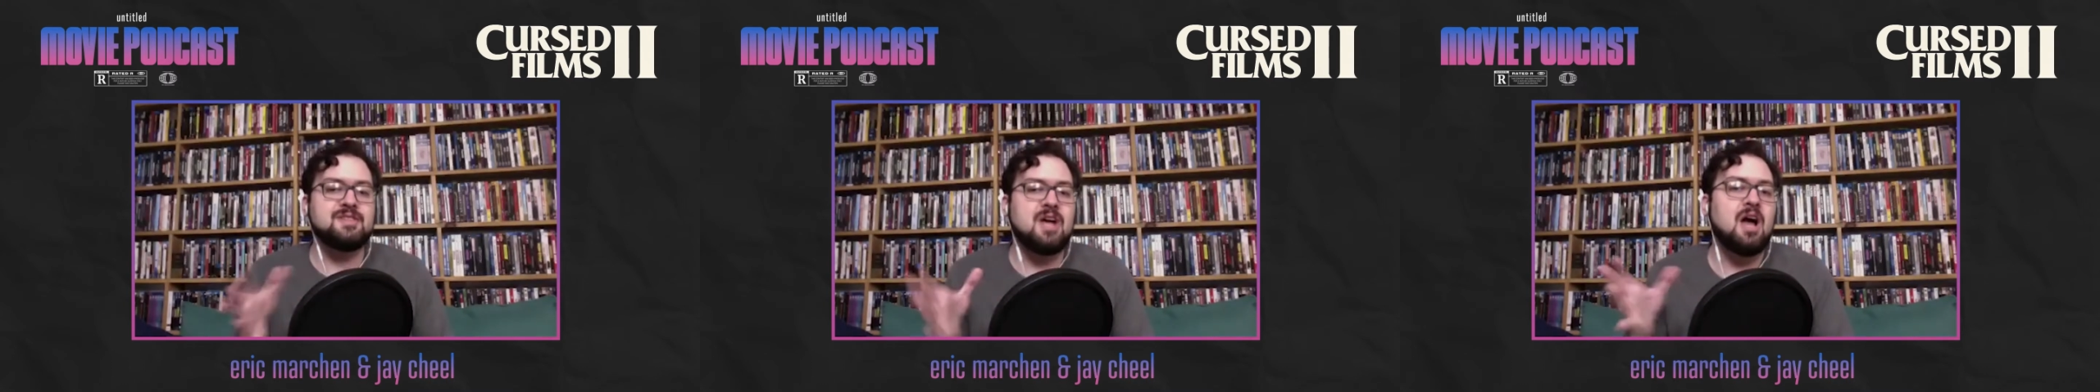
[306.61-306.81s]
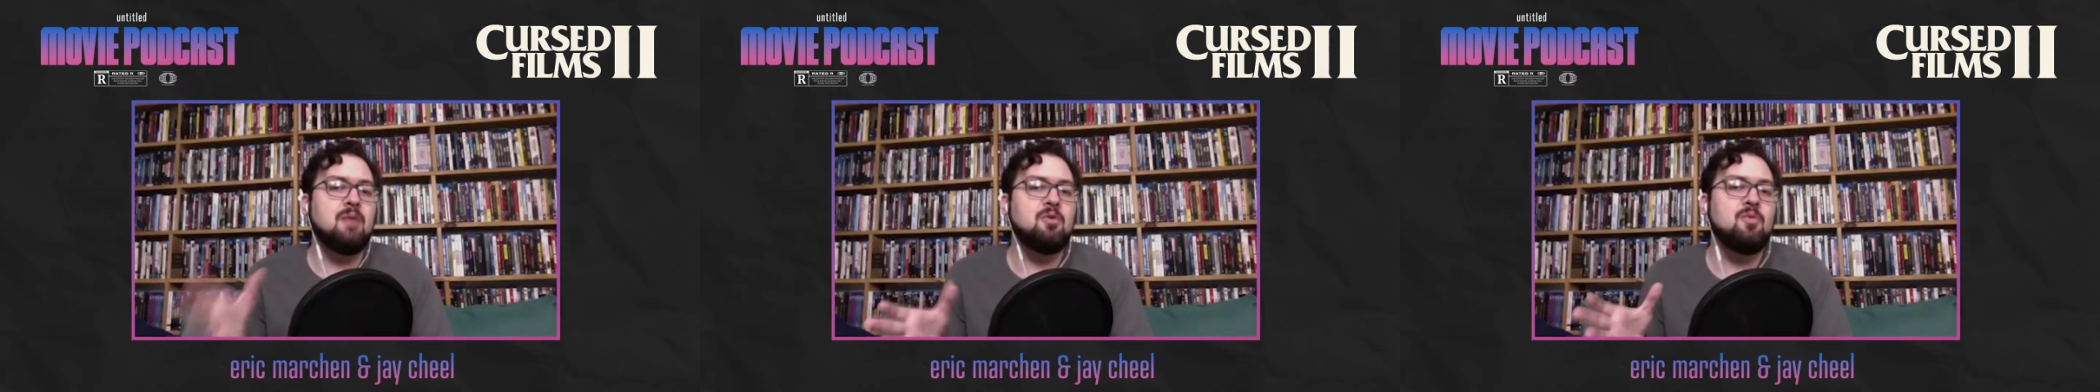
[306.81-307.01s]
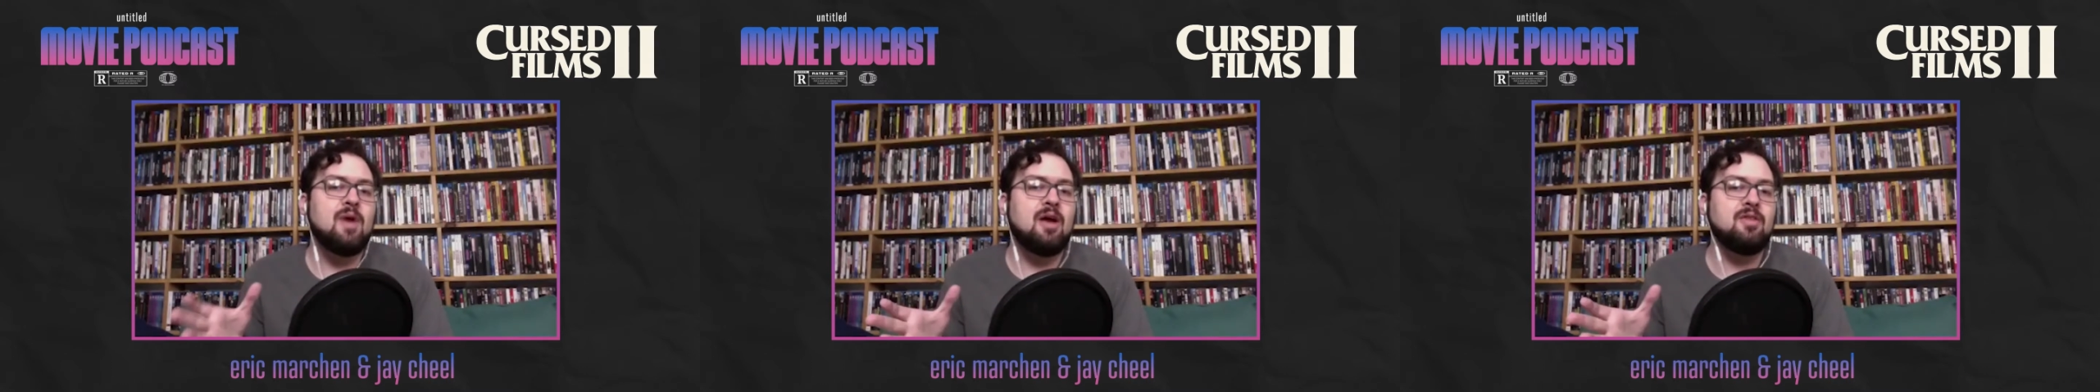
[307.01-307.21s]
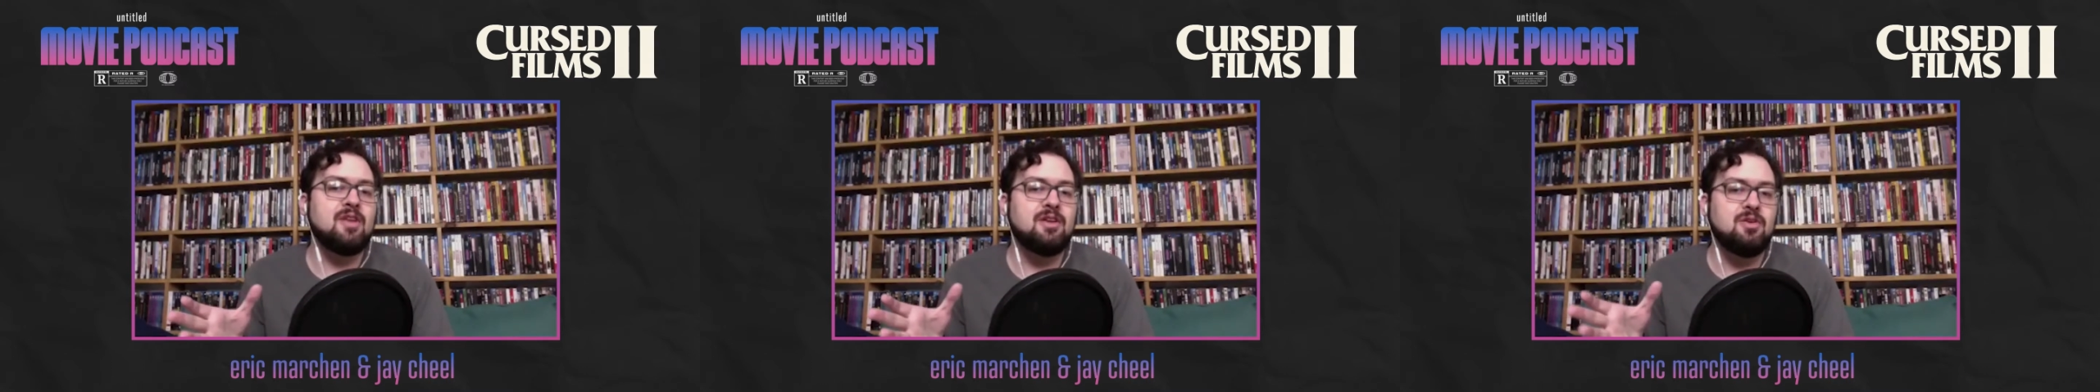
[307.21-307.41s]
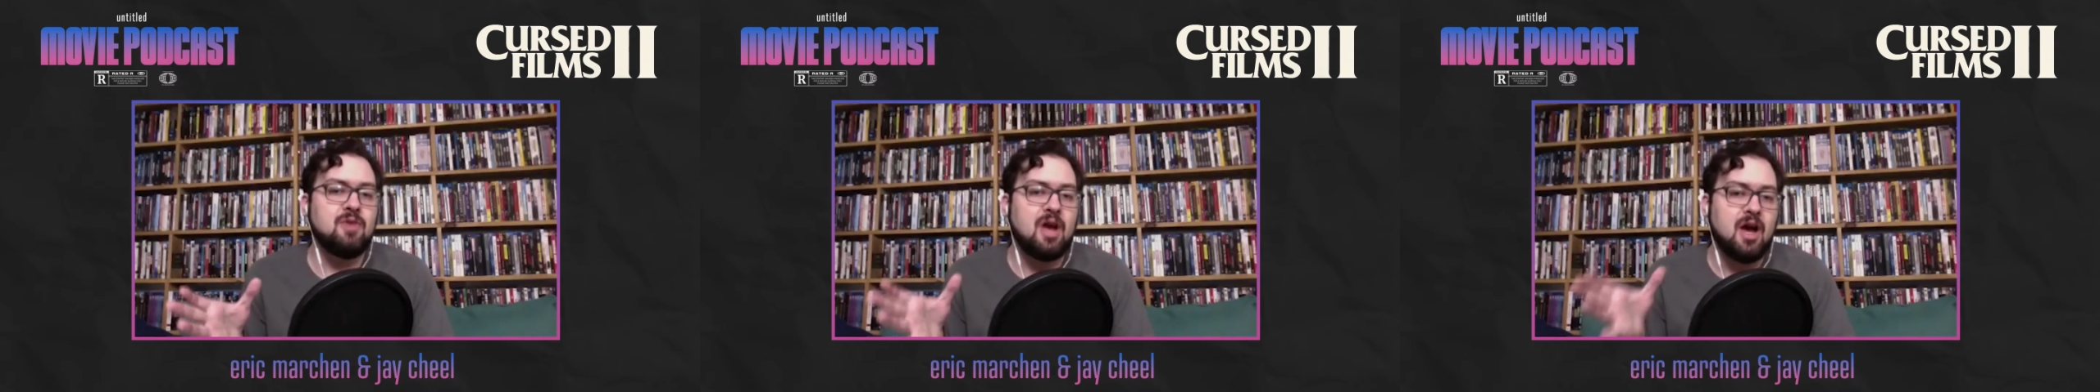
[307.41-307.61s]
time around
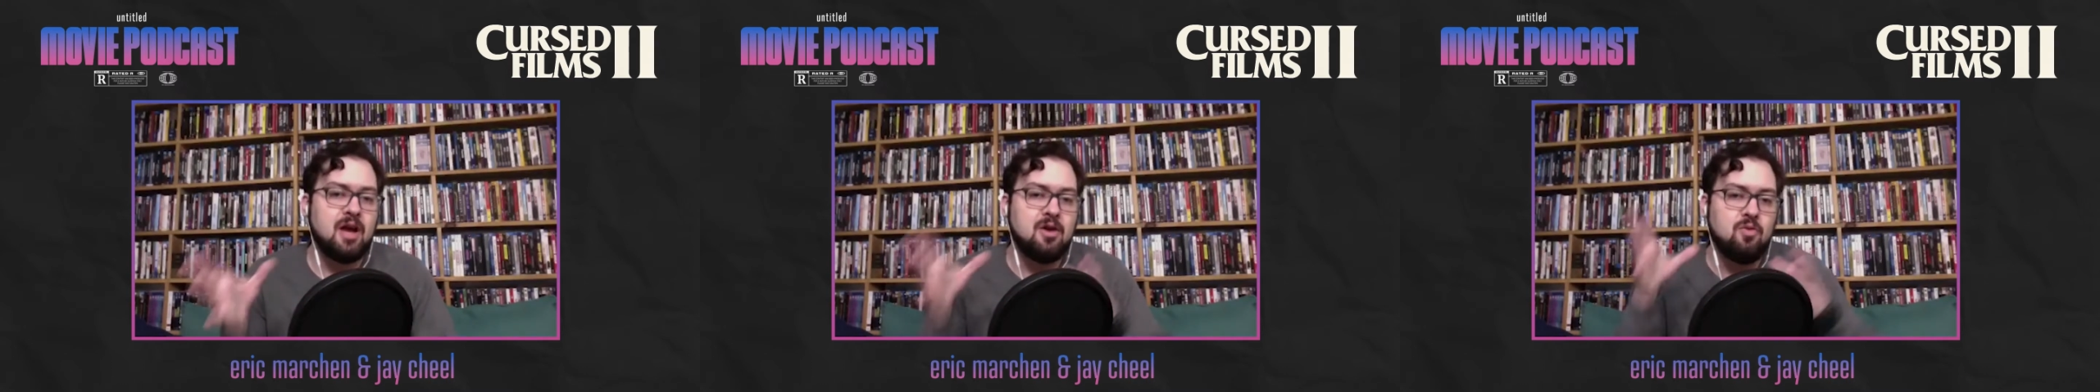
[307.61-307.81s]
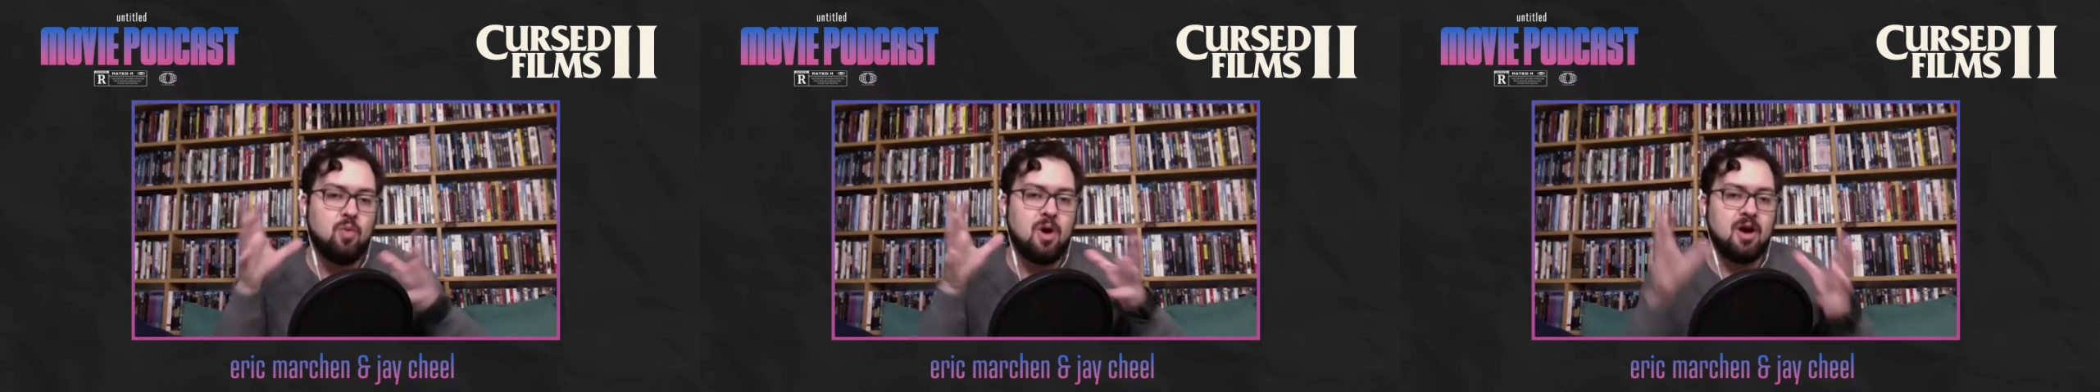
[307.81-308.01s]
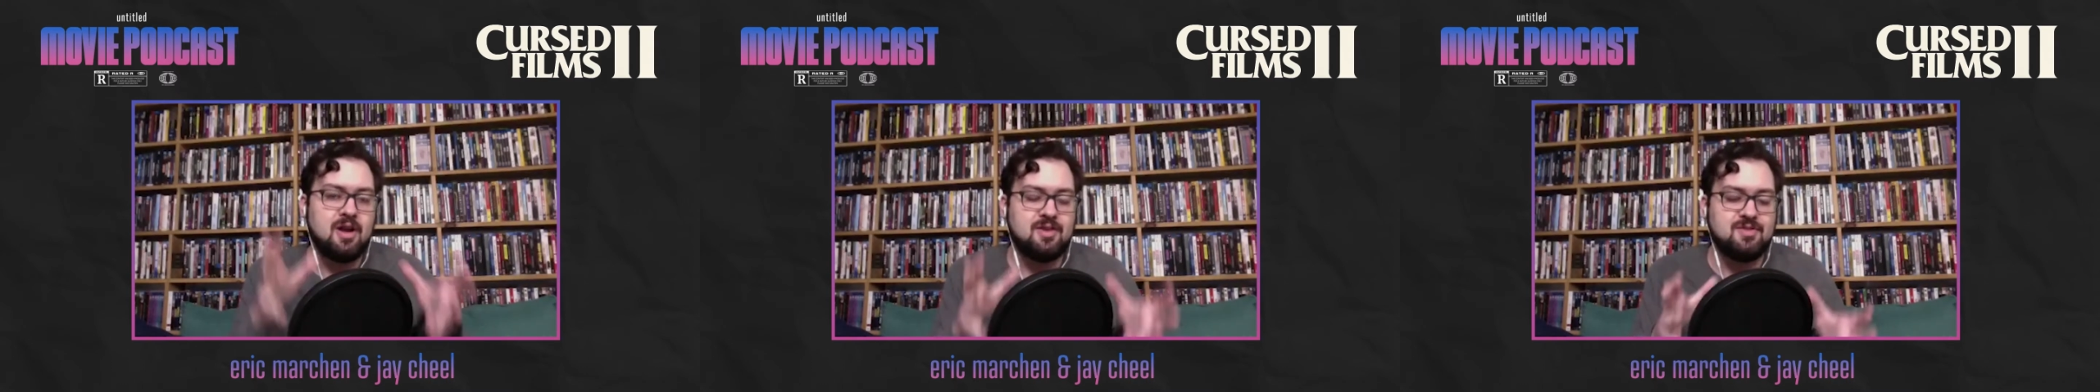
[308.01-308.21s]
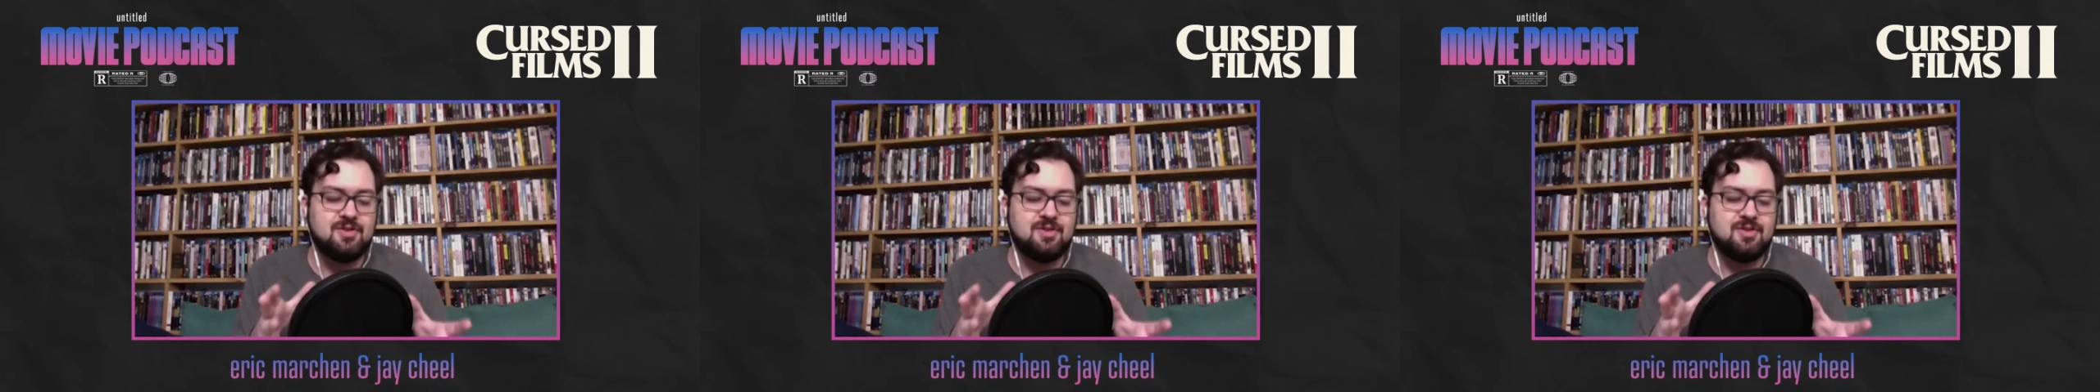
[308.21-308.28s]
that you kind of wanted